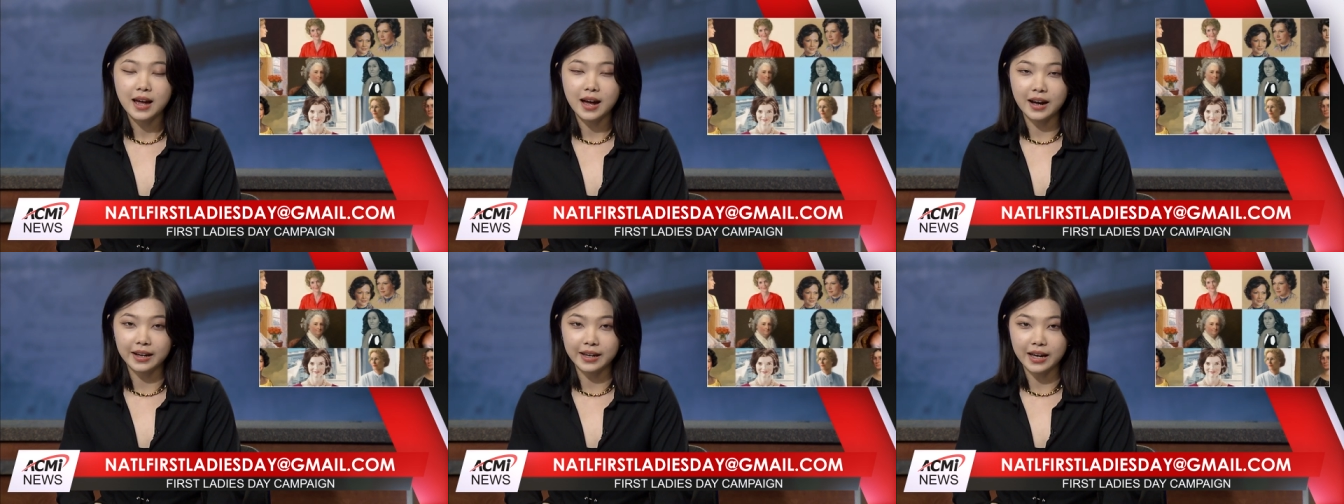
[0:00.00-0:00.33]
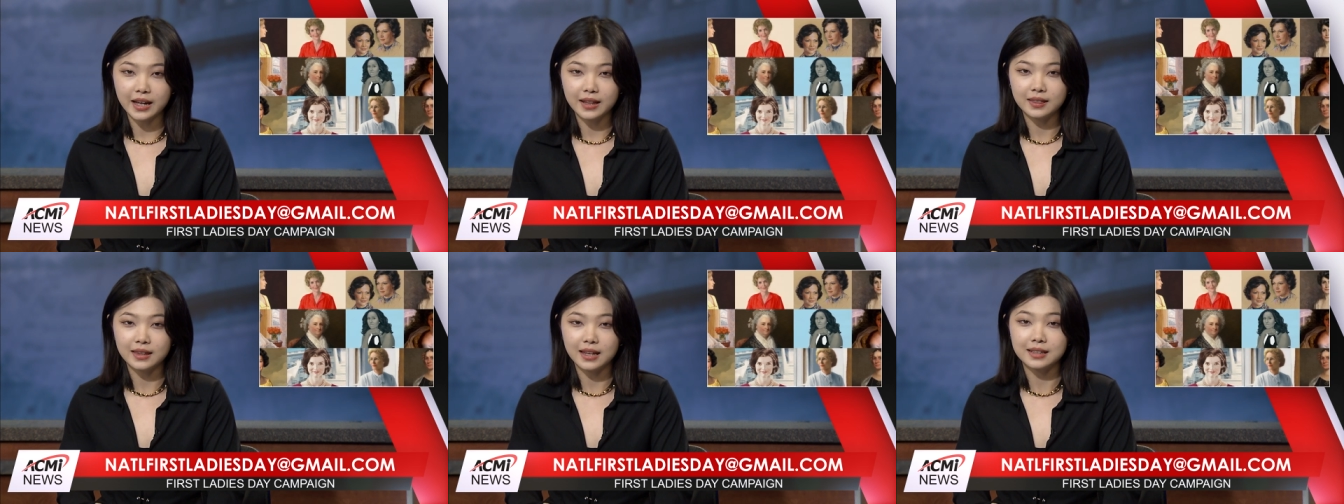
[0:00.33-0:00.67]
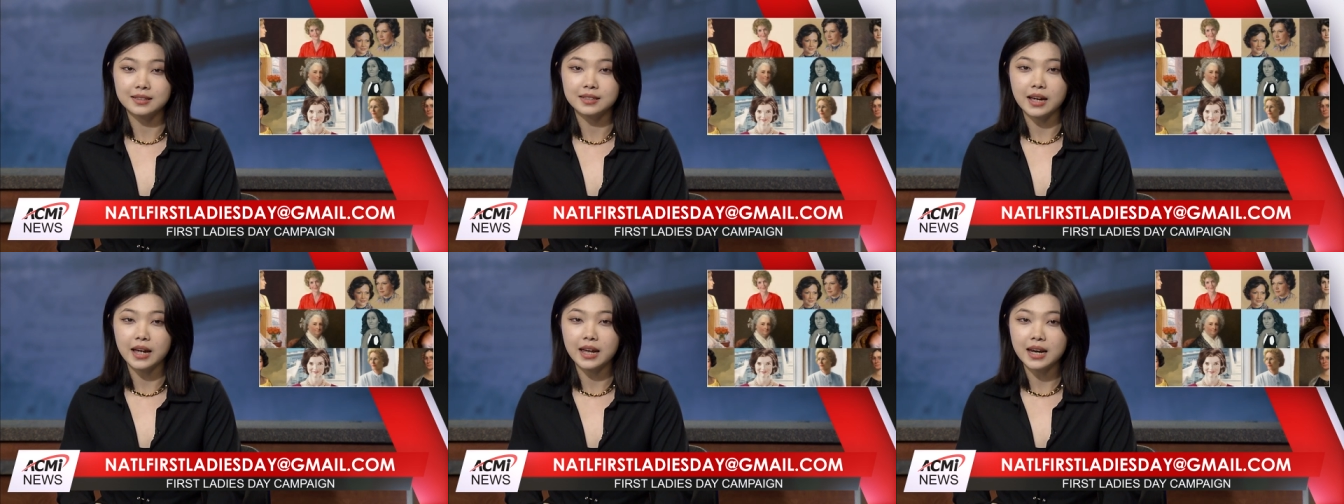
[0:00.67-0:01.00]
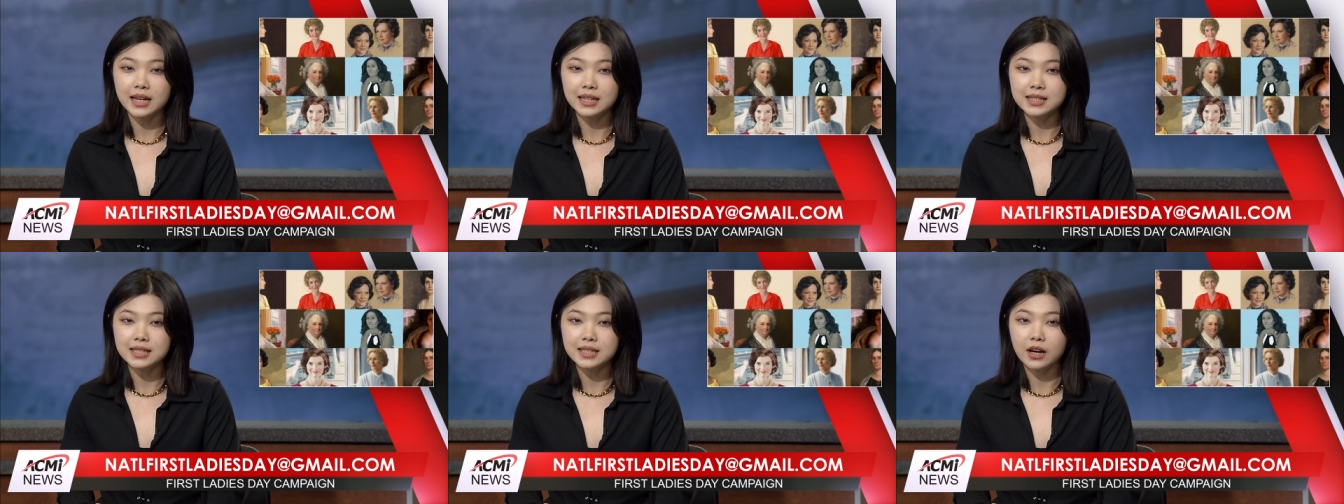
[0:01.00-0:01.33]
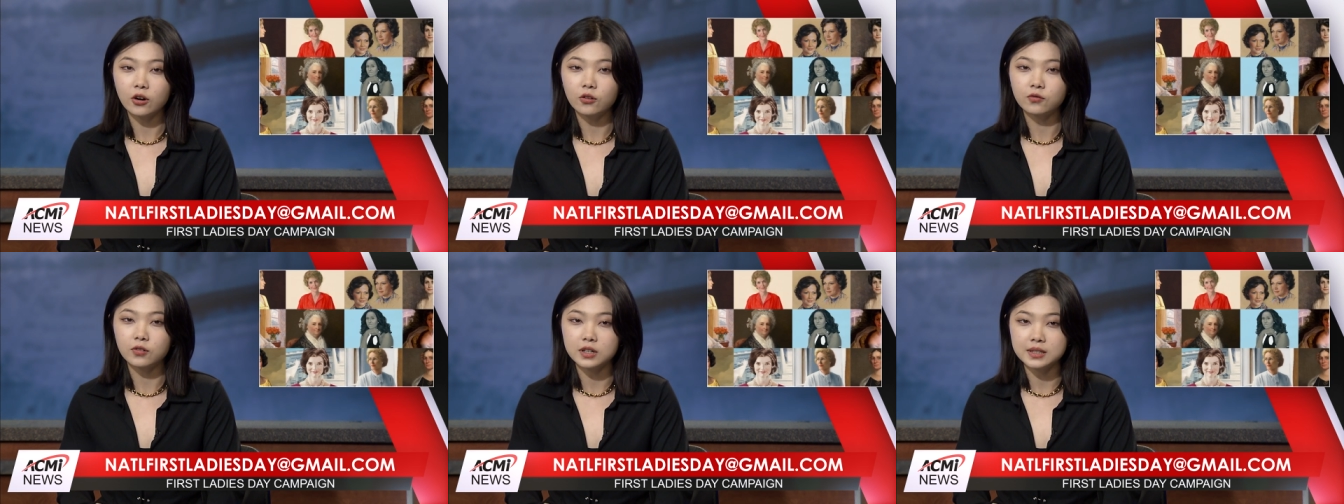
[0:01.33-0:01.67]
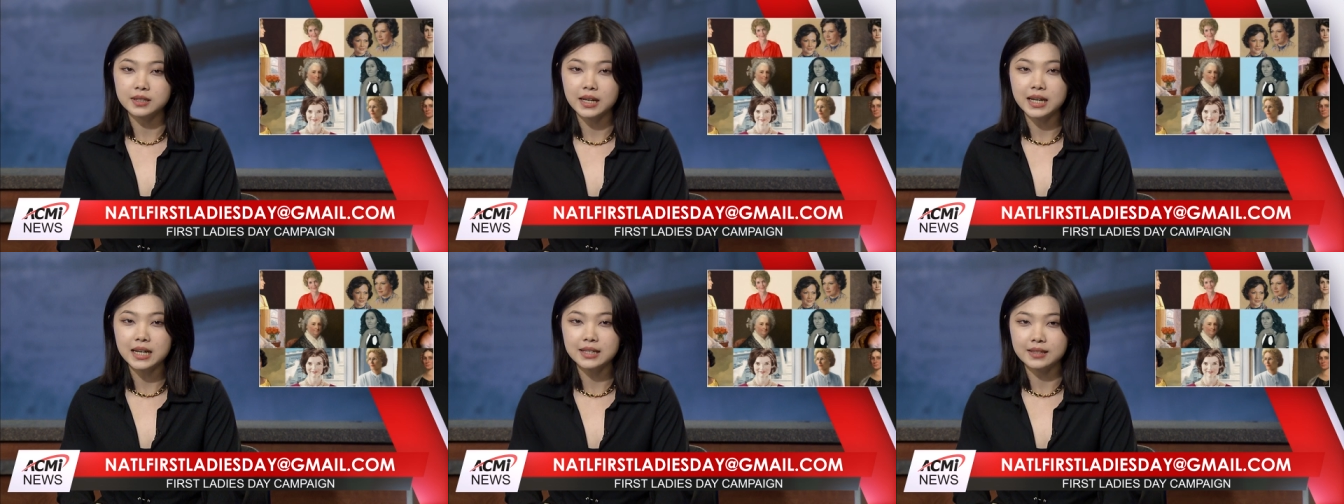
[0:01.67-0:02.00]
Again, that's
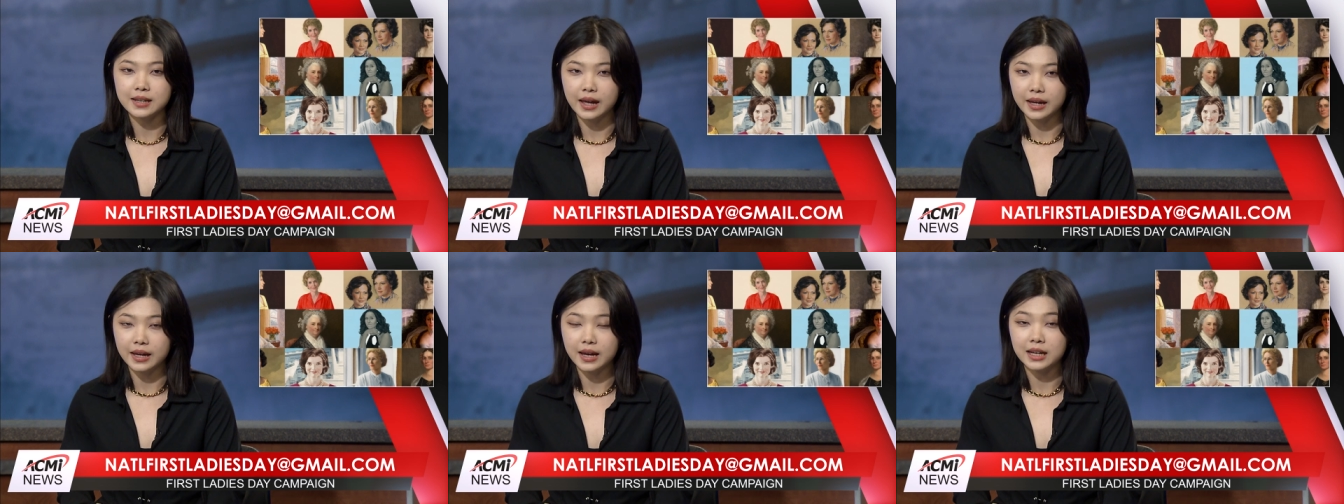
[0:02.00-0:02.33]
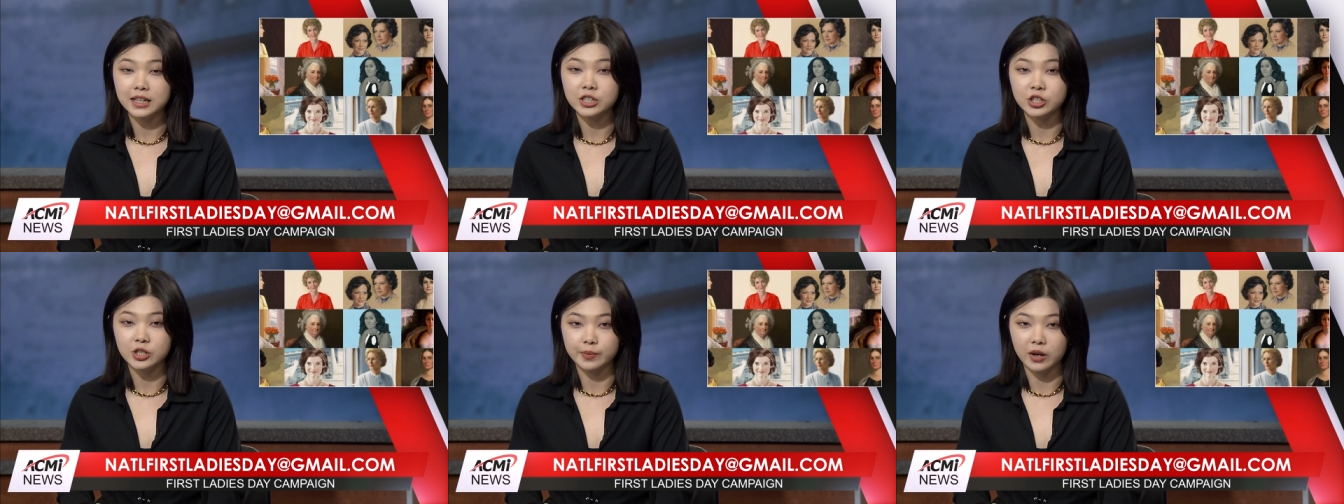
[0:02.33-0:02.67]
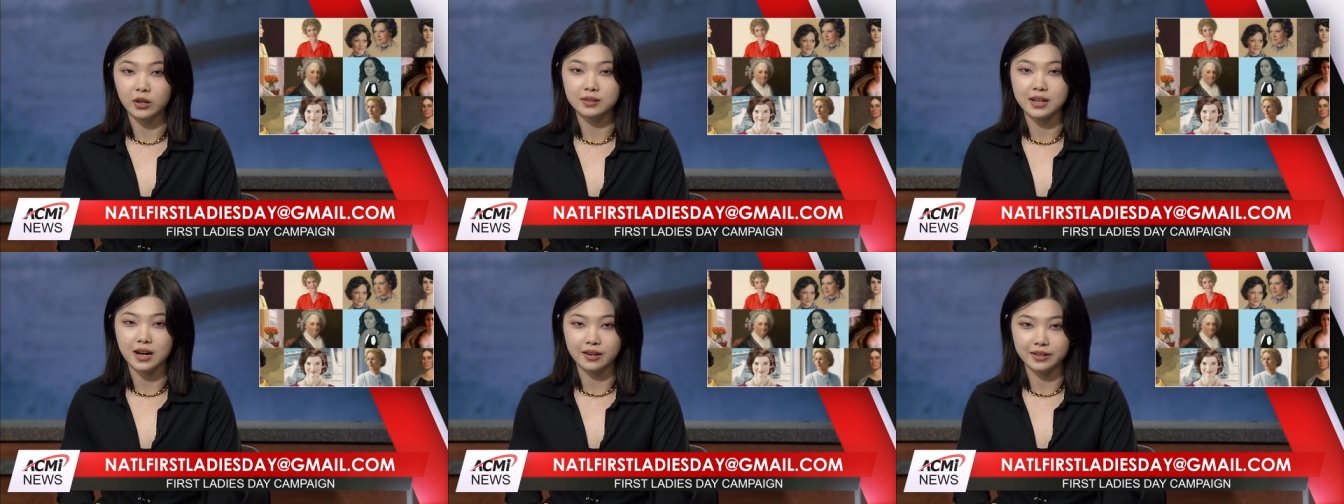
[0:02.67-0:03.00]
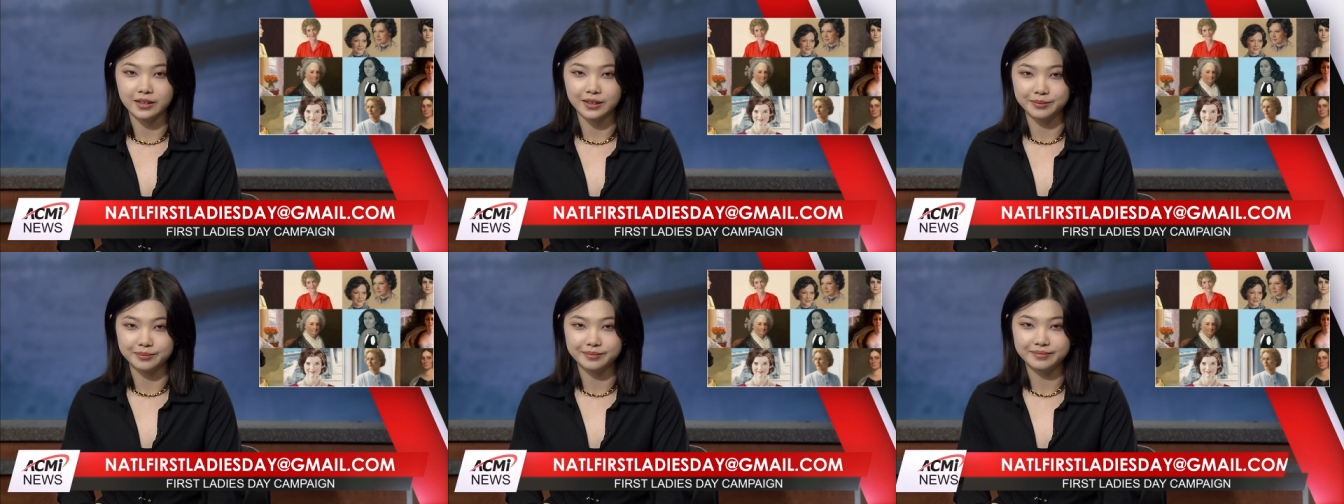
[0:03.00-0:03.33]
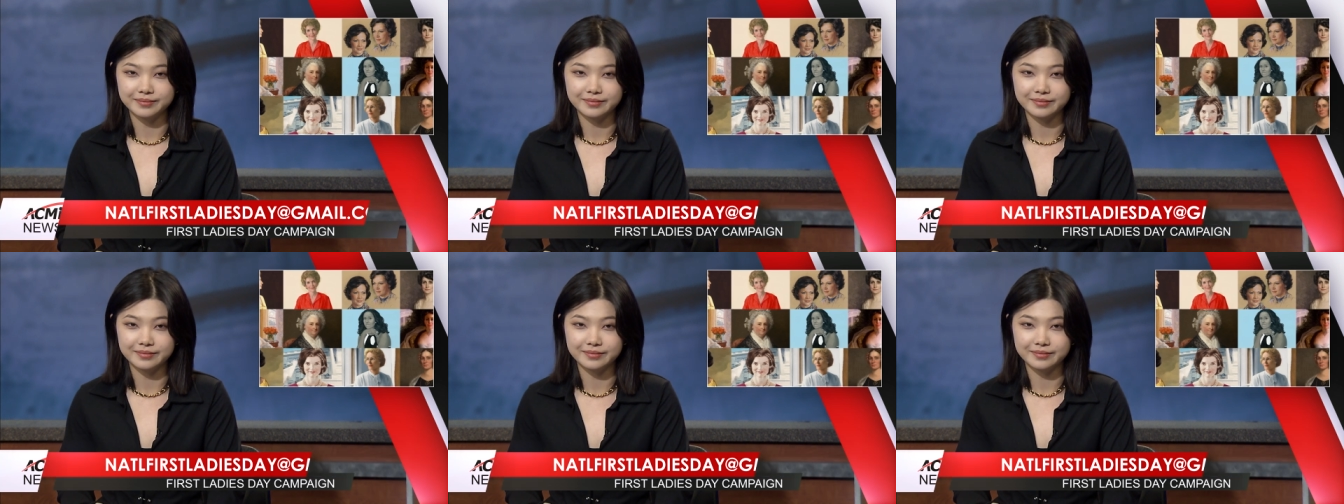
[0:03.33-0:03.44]
natlfirstladiesday at gmail.com.